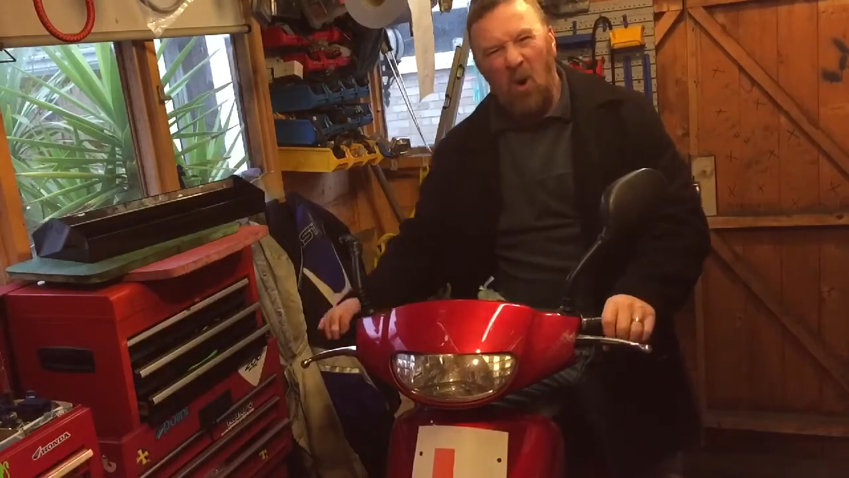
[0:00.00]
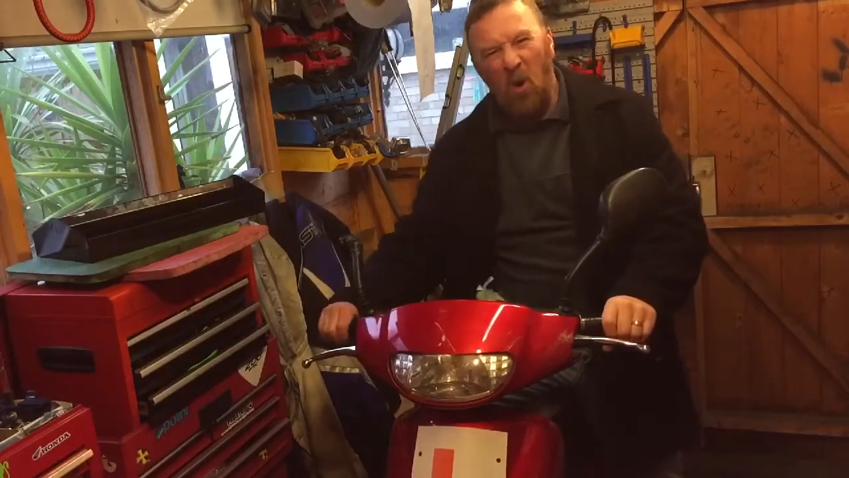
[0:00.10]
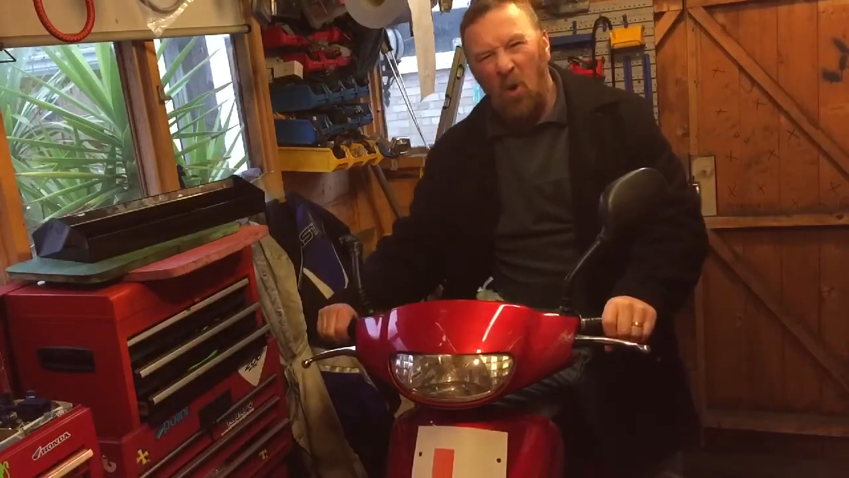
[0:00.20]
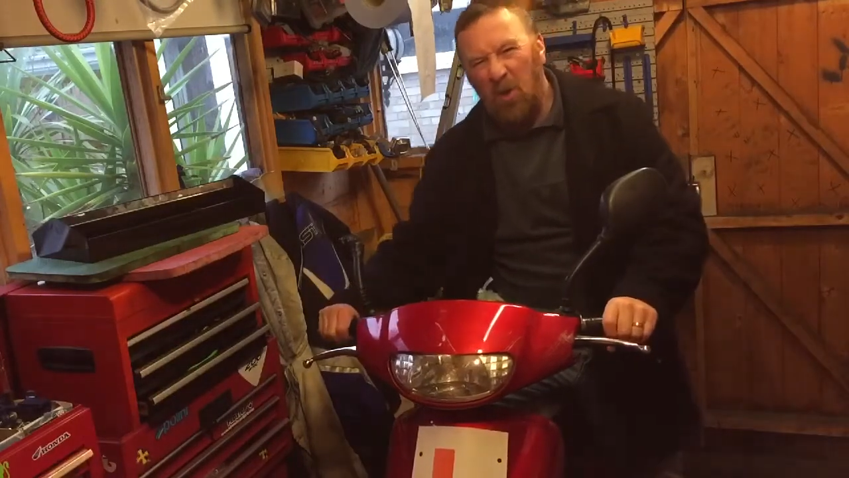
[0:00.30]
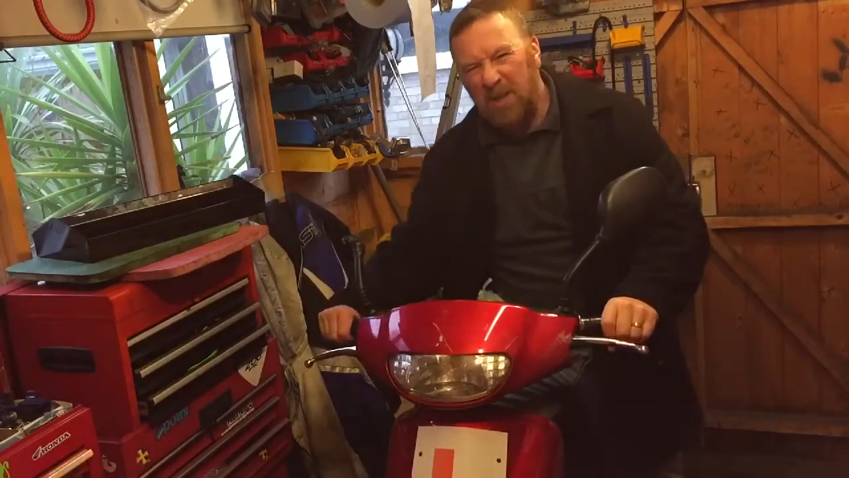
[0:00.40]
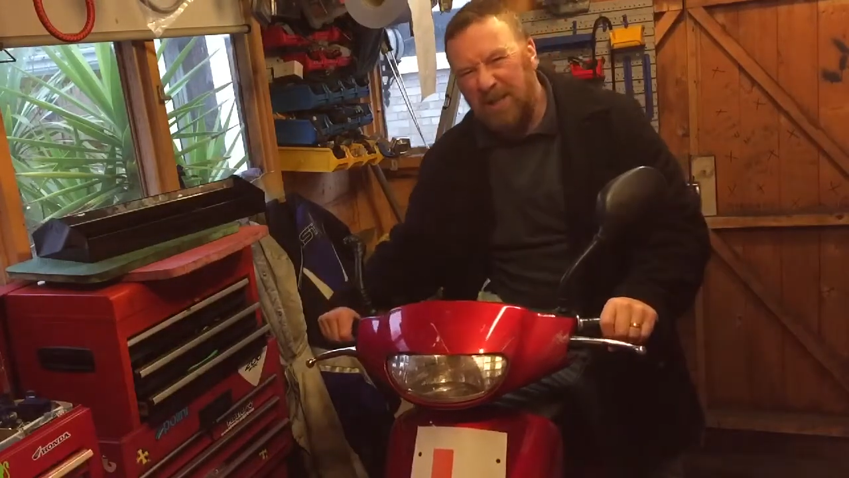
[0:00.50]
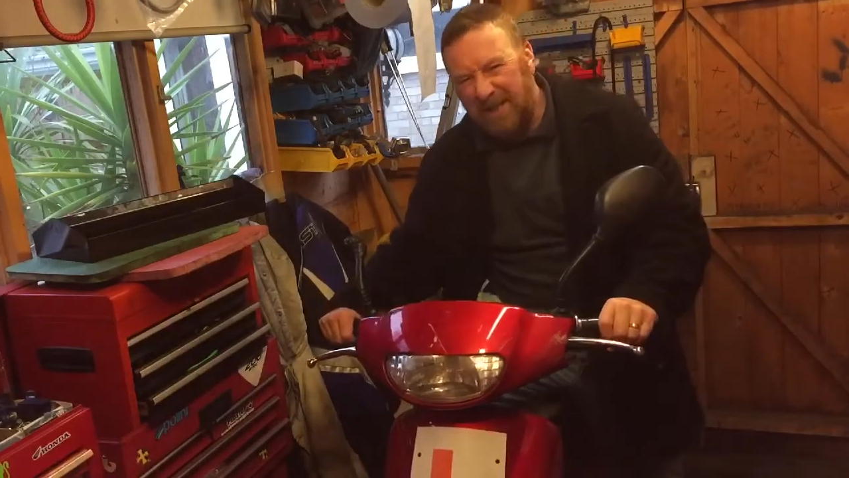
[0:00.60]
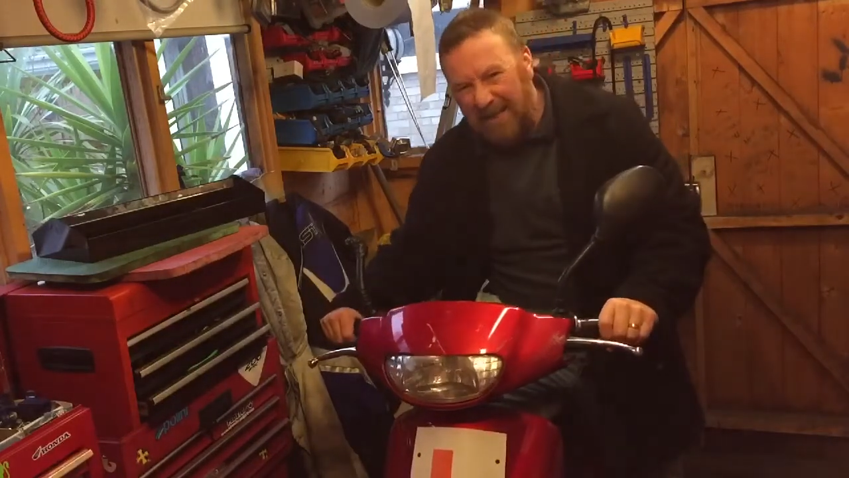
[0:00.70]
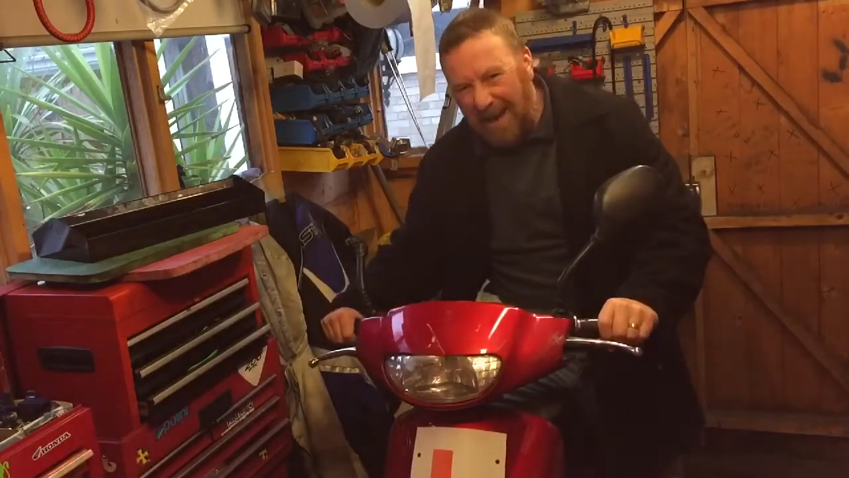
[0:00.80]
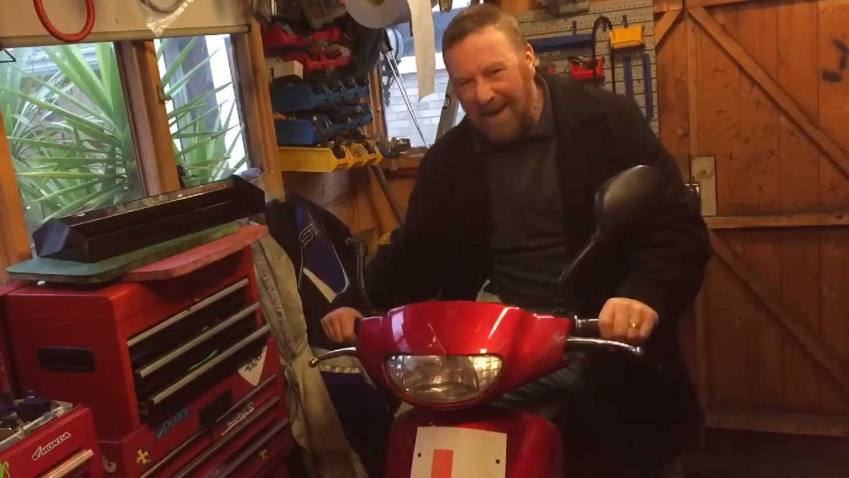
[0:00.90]
all the
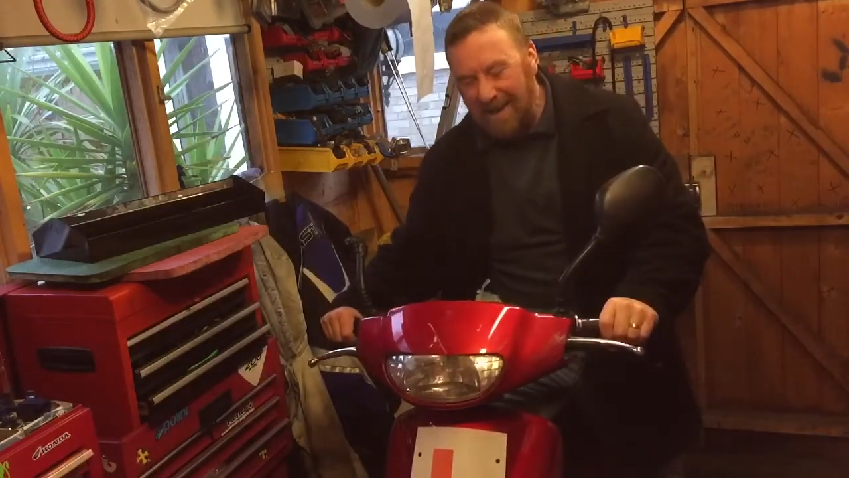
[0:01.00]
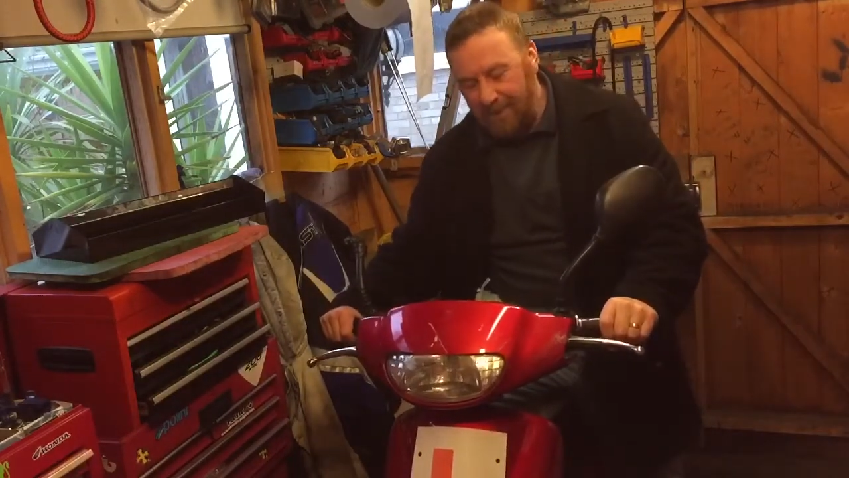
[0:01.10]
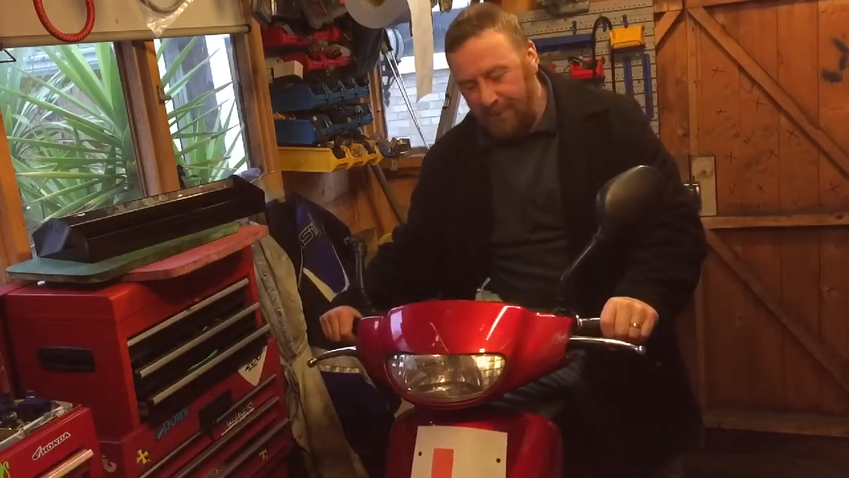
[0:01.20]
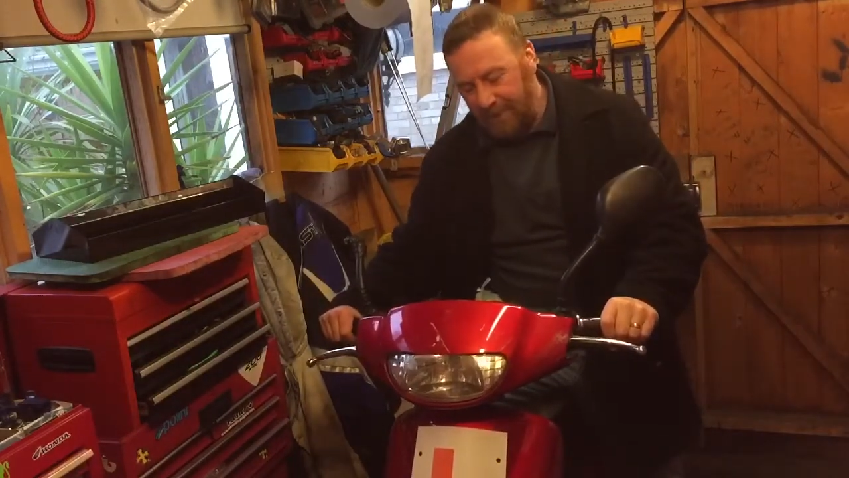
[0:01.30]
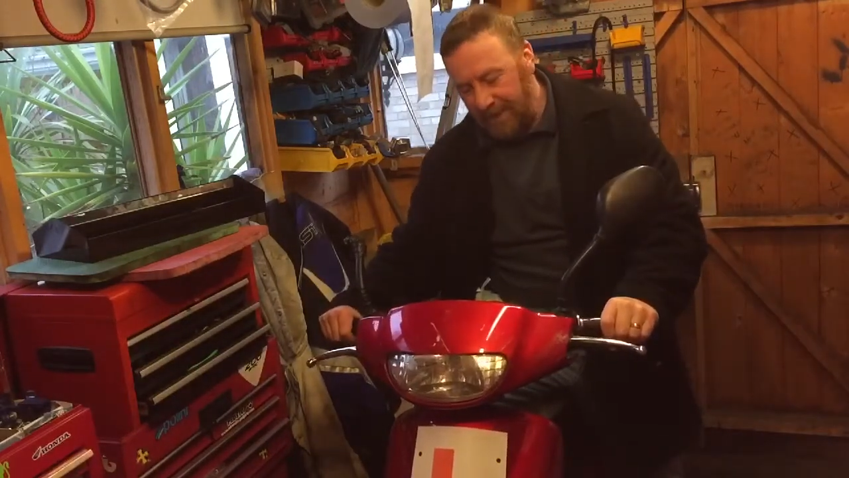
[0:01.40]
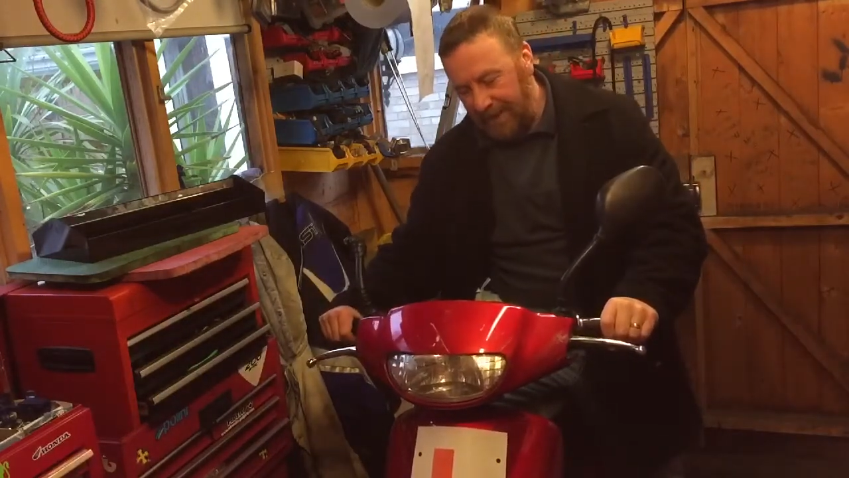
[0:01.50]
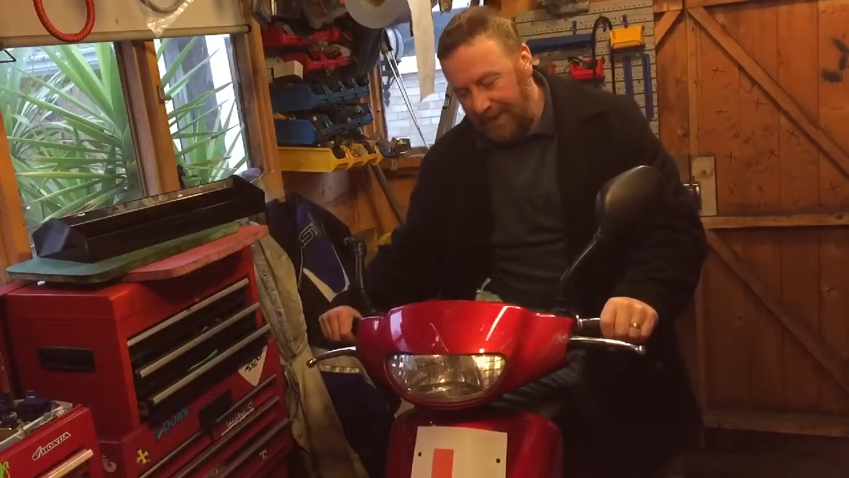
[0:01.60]
same